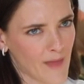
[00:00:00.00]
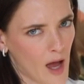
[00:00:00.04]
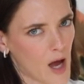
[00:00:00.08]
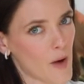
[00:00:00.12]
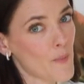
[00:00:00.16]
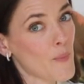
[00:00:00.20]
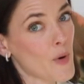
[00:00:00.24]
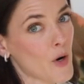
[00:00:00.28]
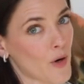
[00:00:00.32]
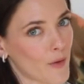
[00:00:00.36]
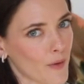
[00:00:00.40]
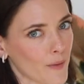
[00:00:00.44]

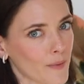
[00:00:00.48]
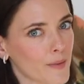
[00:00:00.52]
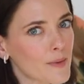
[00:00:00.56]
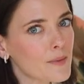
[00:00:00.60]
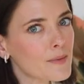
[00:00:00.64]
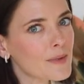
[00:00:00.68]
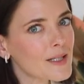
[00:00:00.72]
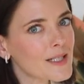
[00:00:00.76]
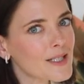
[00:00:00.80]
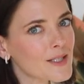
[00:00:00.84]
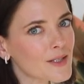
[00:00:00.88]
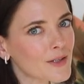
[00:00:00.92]

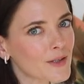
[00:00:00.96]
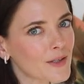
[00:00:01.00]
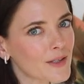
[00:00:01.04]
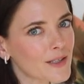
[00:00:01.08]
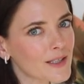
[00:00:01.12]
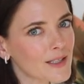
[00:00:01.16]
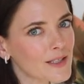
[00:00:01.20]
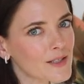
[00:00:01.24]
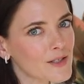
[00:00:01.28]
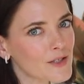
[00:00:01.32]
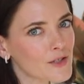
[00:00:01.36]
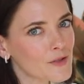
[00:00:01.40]
Probably
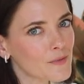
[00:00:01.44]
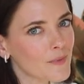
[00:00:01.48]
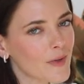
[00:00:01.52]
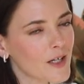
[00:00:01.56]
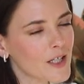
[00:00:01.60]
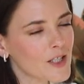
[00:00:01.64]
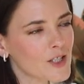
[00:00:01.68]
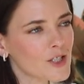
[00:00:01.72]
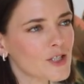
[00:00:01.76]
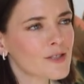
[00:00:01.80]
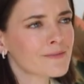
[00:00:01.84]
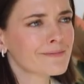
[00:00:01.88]
talking too
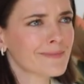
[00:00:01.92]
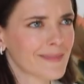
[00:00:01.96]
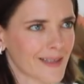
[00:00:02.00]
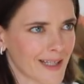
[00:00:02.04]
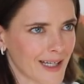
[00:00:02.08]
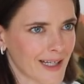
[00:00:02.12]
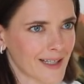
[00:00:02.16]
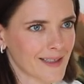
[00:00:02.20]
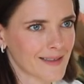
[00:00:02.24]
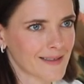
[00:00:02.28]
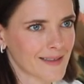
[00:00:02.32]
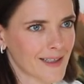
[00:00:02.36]
much.
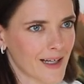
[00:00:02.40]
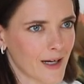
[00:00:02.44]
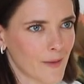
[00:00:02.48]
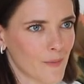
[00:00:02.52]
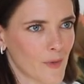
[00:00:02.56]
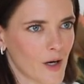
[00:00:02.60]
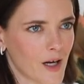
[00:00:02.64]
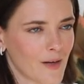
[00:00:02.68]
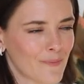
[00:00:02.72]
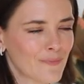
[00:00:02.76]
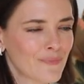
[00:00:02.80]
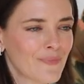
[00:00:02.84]
Thanks,
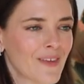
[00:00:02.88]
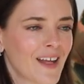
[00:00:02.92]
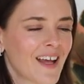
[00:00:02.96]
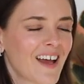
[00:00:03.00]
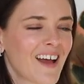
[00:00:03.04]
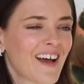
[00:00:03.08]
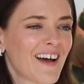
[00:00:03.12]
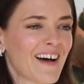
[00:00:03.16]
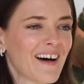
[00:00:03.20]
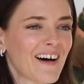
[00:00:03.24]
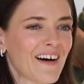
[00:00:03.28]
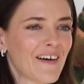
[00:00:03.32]
camera.
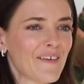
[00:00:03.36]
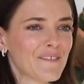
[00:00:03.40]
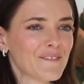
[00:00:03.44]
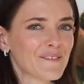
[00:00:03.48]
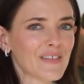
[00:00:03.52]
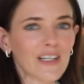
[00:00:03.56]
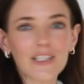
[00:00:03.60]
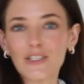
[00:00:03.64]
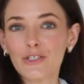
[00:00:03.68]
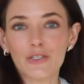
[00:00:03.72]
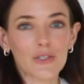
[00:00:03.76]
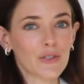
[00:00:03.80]

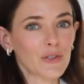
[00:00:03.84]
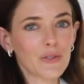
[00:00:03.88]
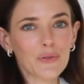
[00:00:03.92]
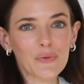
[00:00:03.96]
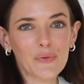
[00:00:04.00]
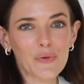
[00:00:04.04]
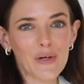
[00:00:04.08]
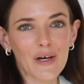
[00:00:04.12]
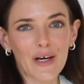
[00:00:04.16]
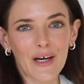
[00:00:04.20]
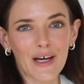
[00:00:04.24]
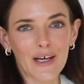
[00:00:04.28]
Don't know
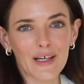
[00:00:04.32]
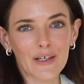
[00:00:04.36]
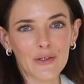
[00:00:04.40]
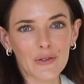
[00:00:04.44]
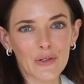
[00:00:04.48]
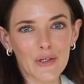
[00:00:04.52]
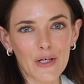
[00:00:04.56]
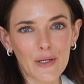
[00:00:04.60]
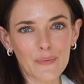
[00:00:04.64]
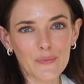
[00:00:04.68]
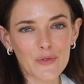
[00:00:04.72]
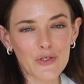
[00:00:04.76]
what I
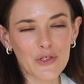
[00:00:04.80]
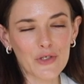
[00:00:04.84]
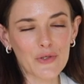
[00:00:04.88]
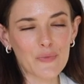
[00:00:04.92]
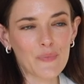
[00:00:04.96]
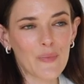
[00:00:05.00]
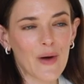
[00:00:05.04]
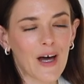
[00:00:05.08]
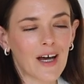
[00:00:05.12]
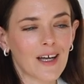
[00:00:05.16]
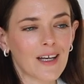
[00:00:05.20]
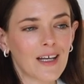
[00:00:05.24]
got up to,
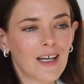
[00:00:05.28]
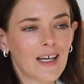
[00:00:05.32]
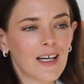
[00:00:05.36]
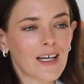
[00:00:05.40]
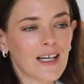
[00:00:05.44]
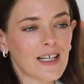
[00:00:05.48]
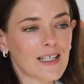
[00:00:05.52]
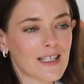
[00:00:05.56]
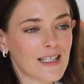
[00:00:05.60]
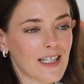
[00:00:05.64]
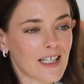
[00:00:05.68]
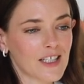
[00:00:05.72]
but
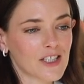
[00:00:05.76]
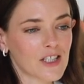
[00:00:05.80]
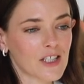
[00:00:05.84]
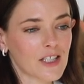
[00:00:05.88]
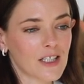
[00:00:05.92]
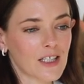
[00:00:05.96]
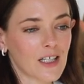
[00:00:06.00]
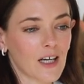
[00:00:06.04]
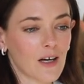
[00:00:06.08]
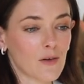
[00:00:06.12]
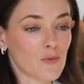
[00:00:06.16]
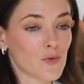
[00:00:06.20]

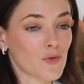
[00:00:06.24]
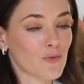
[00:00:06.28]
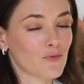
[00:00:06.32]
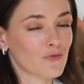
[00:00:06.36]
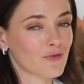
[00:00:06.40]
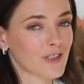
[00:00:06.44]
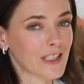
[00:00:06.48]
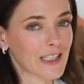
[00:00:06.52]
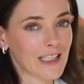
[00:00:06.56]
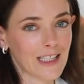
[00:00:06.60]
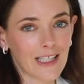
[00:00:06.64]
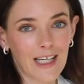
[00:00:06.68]
essentially I was
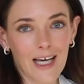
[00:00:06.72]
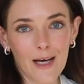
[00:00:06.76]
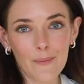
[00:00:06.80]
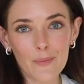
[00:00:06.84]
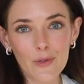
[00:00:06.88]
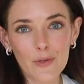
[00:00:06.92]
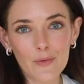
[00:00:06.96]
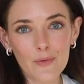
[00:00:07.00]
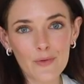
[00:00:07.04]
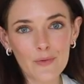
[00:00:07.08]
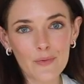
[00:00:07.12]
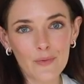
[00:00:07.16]
really
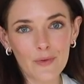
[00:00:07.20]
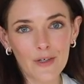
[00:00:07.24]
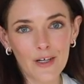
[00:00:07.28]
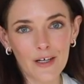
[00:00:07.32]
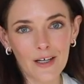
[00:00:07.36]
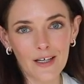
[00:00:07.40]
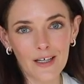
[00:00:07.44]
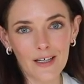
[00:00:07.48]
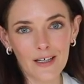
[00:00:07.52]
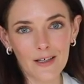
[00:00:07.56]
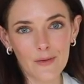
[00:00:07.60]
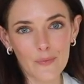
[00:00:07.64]
happy with what
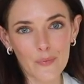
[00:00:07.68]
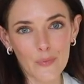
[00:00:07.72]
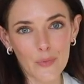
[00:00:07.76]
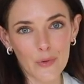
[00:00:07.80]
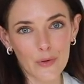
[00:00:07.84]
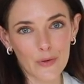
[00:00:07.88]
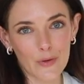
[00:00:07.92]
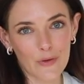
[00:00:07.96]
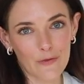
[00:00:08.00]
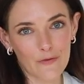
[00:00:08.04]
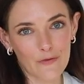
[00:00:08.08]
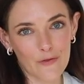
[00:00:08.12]
I
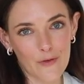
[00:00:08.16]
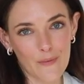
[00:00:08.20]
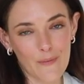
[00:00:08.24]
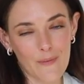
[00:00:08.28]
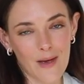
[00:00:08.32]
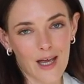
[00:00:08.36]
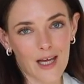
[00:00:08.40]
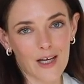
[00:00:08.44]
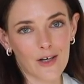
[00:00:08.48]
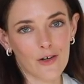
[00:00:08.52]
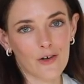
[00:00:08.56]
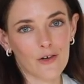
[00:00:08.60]
bought from
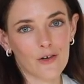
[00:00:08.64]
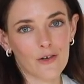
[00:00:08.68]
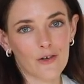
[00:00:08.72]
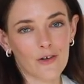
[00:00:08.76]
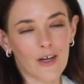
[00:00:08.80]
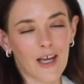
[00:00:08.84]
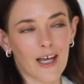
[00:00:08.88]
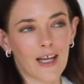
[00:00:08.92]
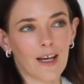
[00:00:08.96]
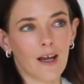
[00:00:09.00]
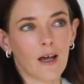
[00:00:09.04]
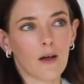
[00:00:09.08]
Mango
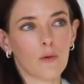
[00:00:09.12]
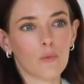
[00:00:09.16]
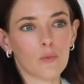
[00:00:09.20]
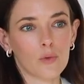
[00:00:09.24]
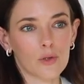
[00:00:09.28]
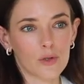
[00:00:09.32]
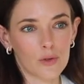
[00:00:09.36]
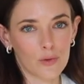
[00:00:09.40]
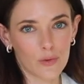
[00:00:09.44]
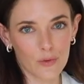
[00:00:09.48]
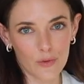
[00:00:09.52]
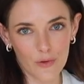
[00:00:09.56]
and I
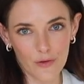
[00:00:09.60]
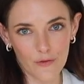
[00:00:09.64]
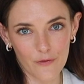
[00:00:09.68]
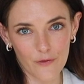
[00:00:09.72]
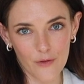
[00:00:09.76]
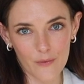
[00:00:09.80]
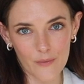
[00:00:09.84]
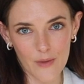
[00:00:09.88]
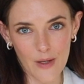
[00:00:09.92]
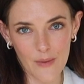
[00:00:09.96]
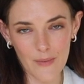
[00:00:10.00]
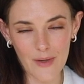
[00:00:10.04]
will order
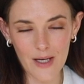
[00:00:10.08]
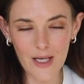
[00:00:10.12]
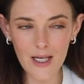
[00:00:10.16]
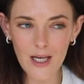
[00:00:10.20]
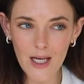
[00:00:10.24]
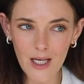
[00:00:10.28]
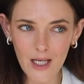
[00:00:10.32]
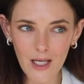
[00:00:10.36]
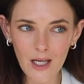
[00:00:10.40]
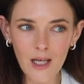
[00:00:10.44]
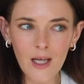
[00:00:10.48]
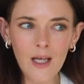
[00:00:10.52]
from them
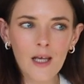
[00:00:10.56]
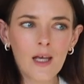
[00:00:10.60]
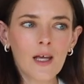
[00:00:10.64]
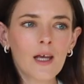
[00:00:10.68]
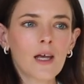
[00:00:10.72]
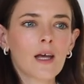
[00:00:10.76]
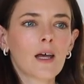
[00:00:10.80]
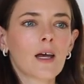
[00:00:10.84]
again.